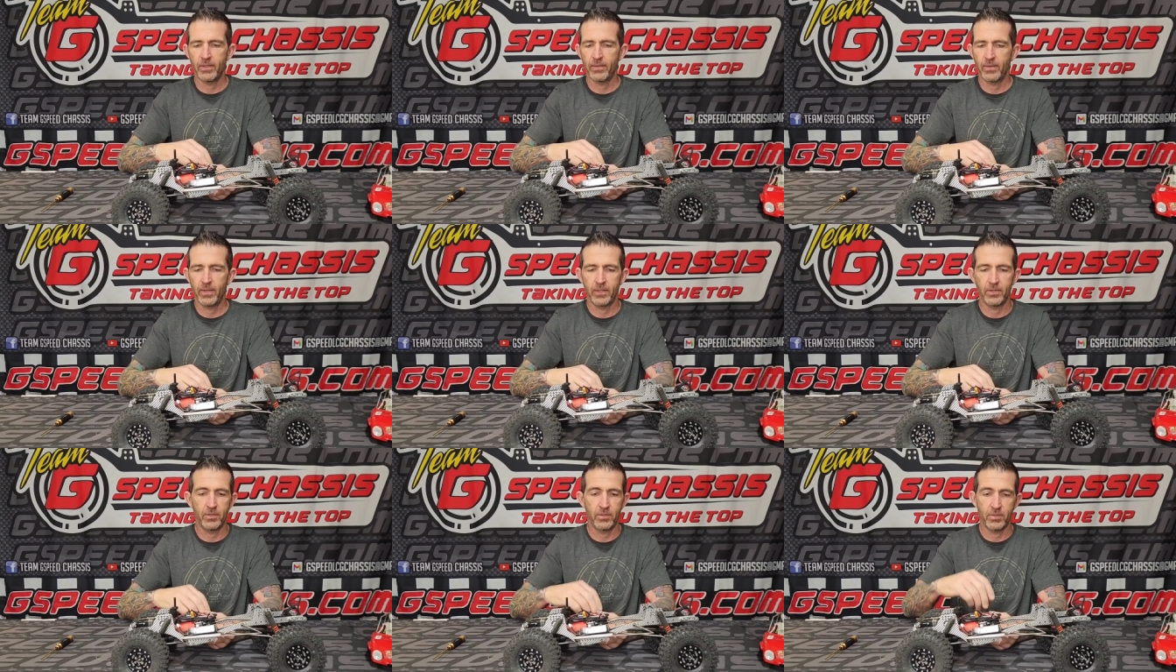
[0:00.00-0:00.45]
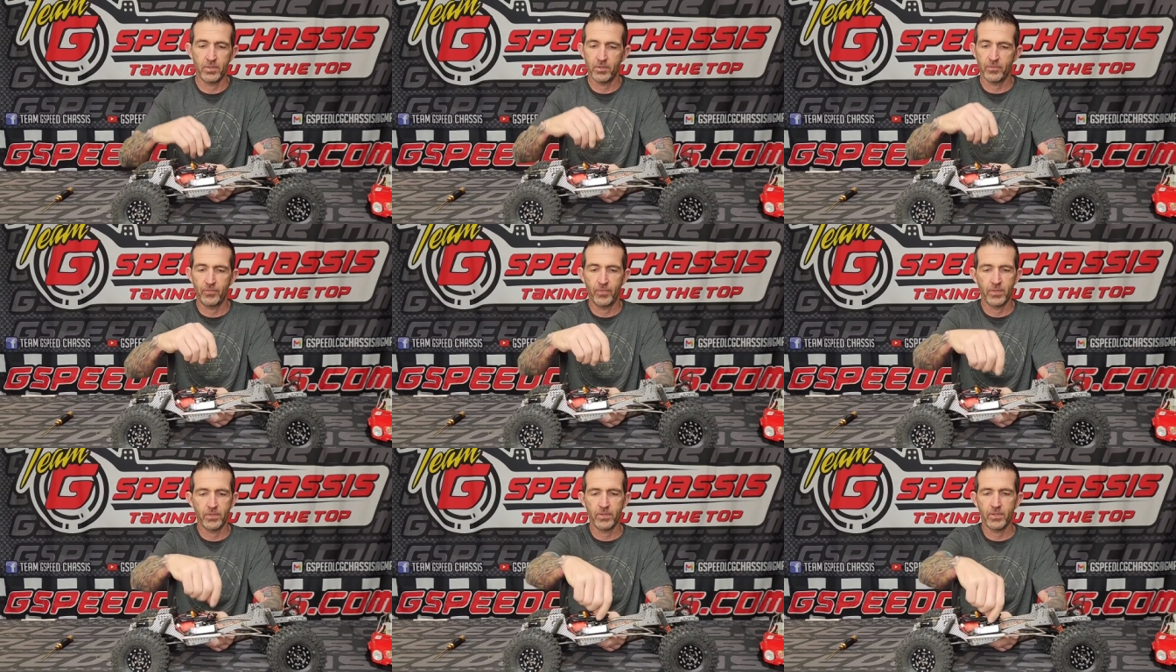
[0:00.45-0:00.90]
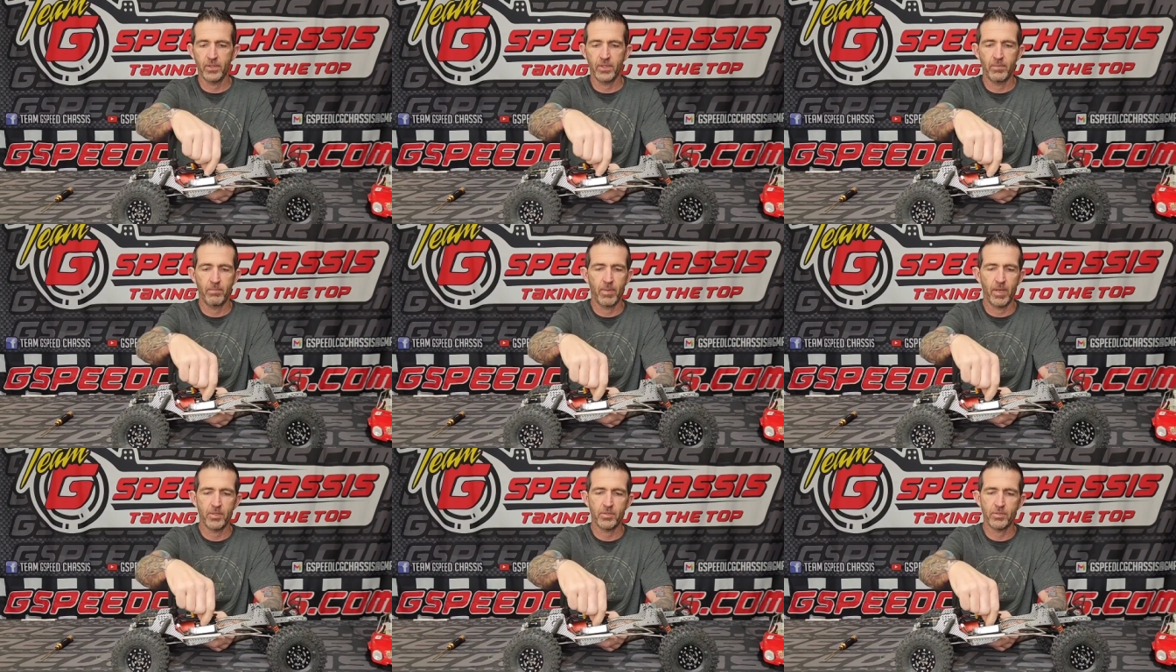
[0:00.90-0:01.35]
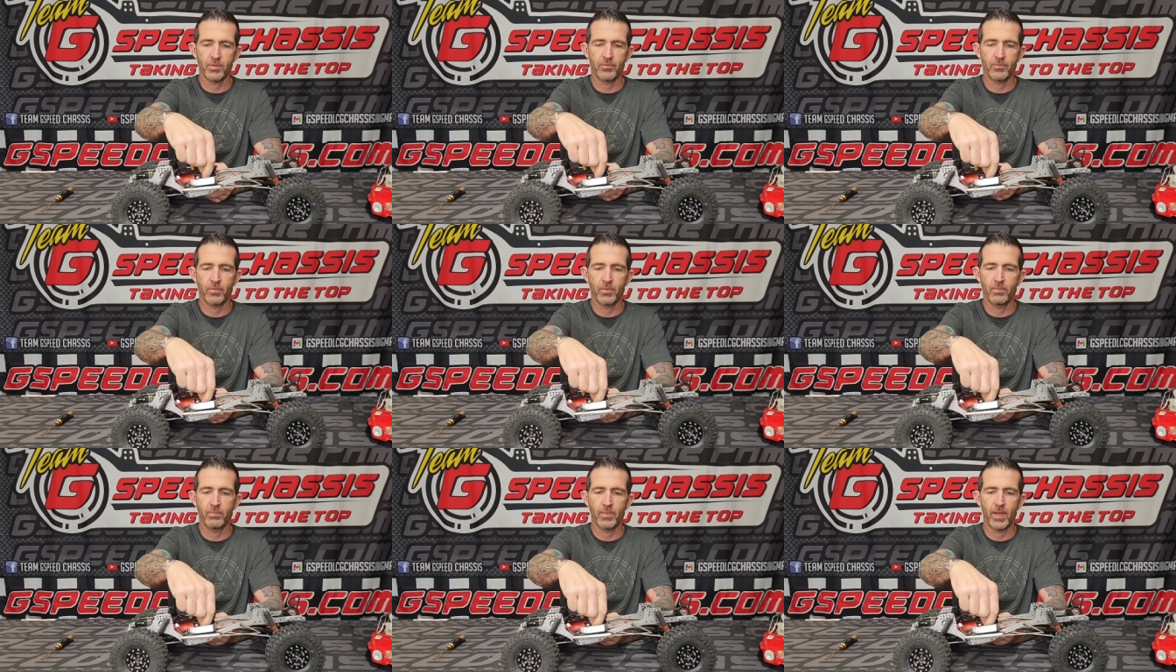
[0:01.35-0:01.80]
and then you just physically measure
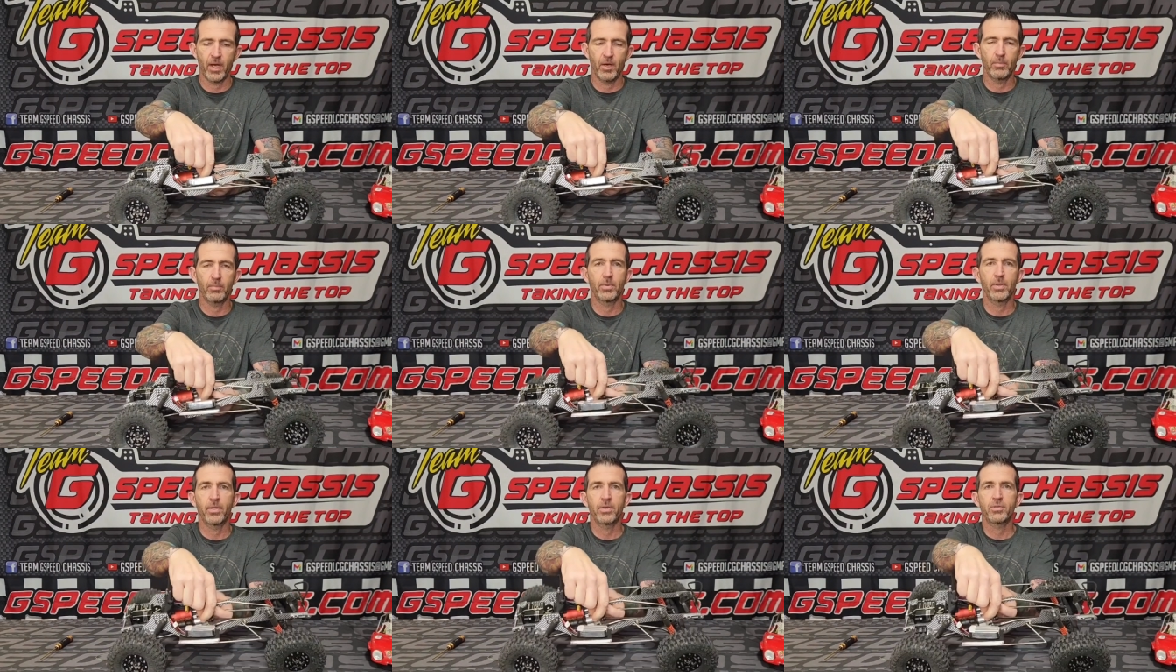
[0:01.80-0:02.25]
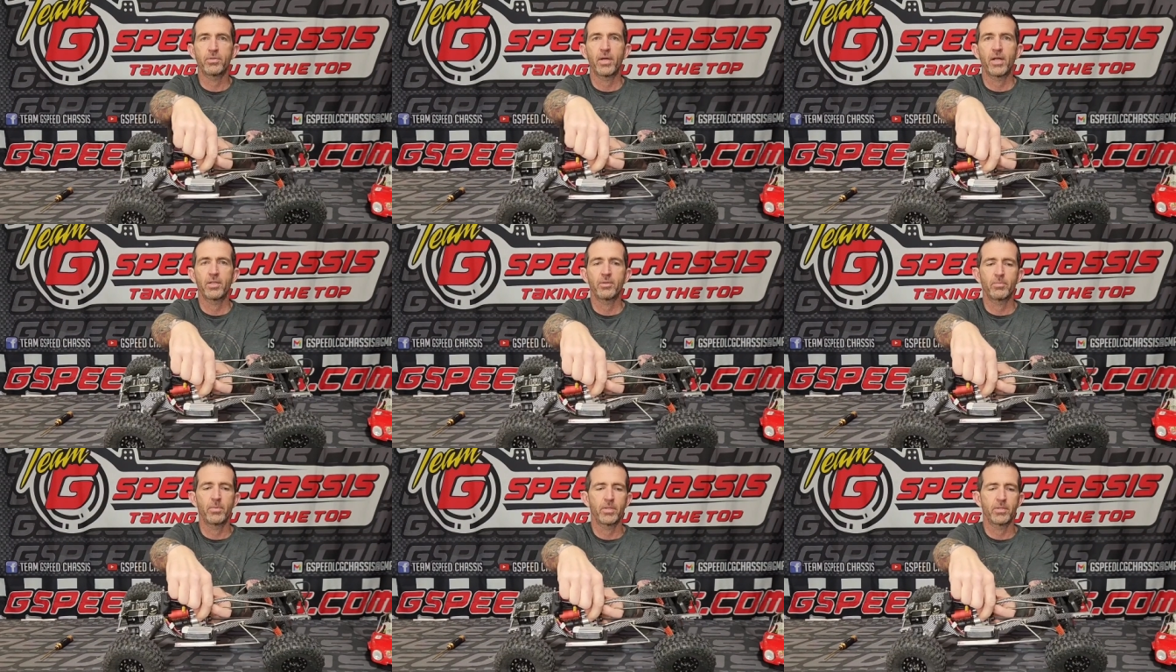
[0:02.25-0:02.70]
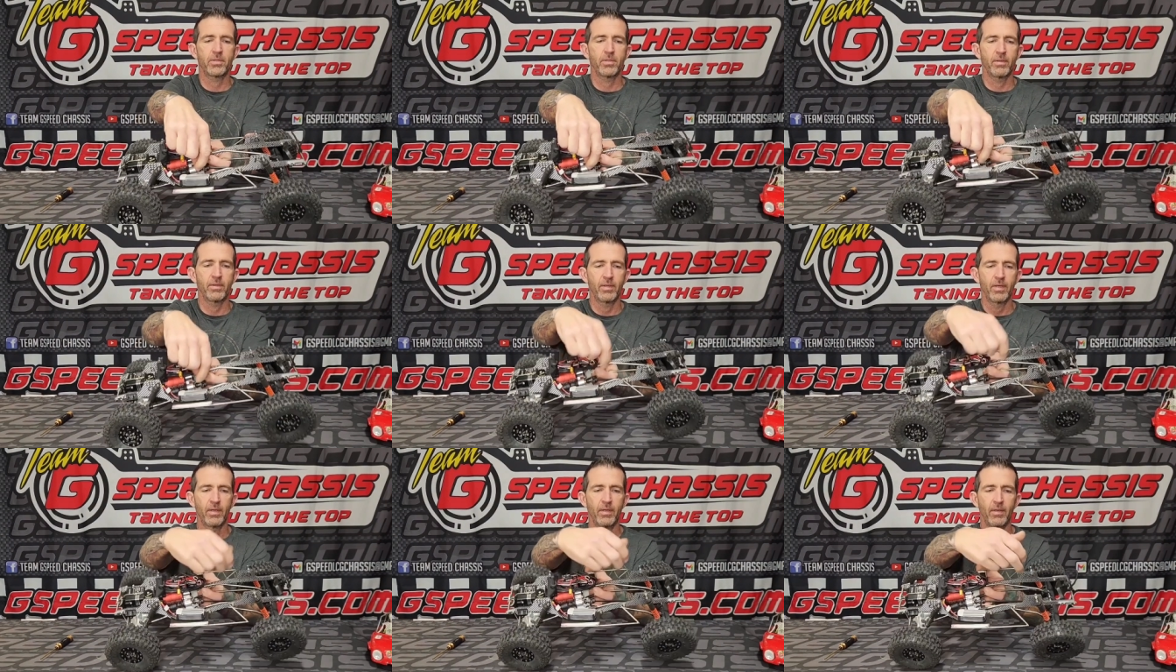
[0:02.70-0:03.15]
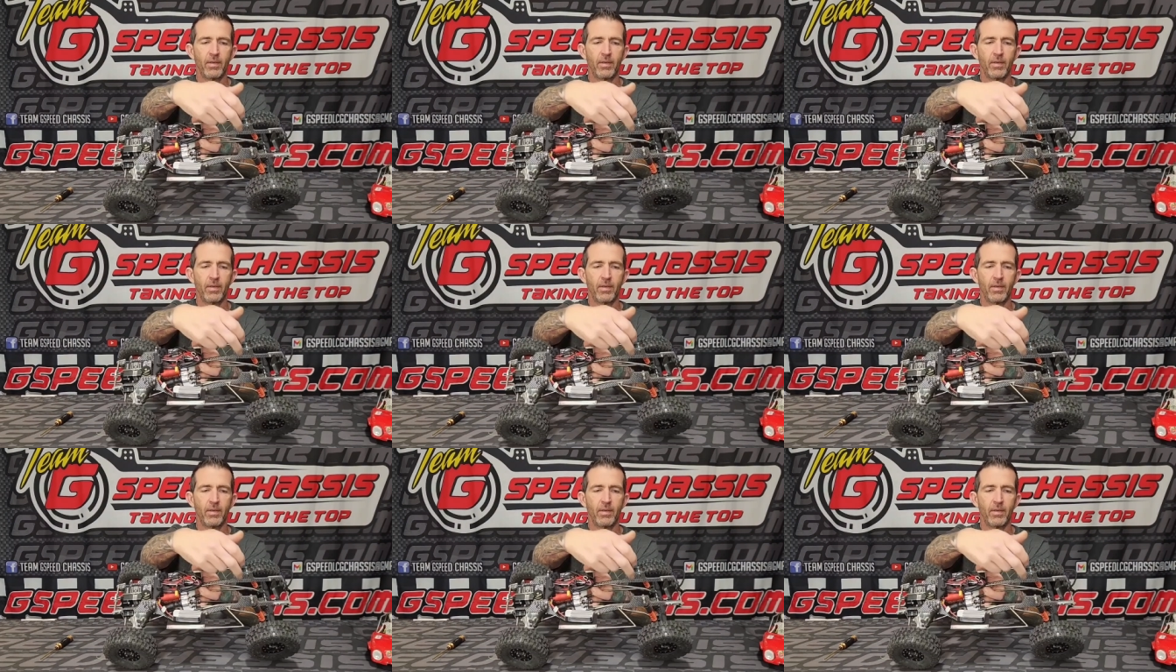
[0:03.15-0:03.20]
from output of transmission